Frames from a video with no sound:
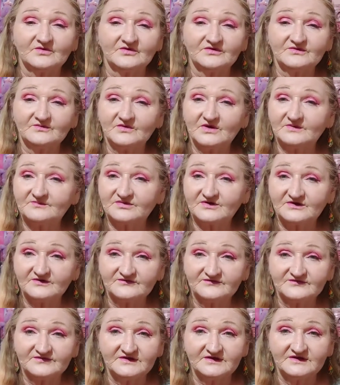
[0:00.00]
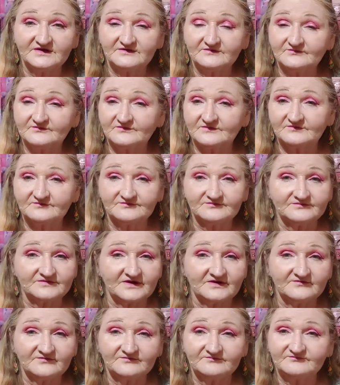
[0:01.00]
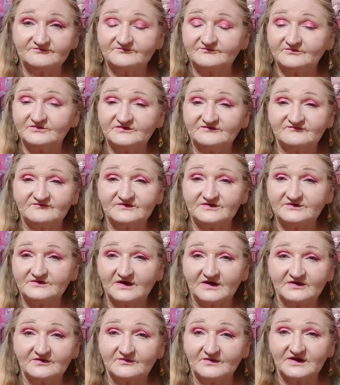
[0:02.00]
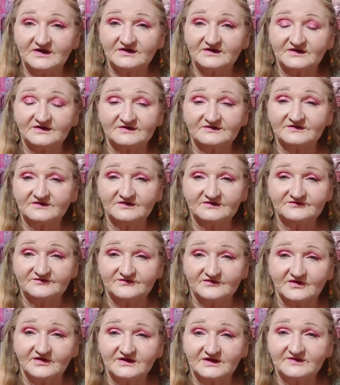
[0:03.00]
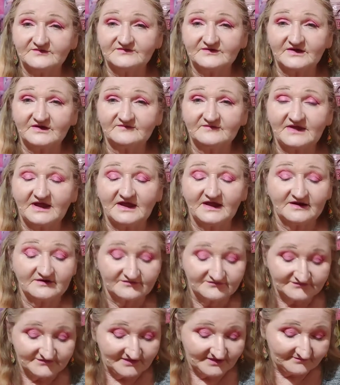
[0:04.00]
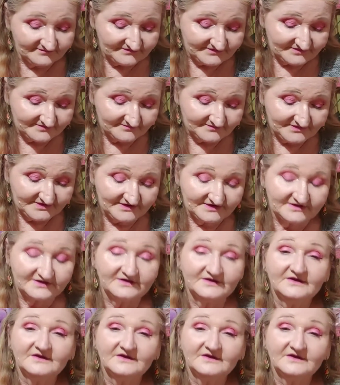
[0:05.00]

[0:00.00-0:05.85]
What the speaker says: than one person, we'll figure out a way to, you know, draw names out of a hat or something. But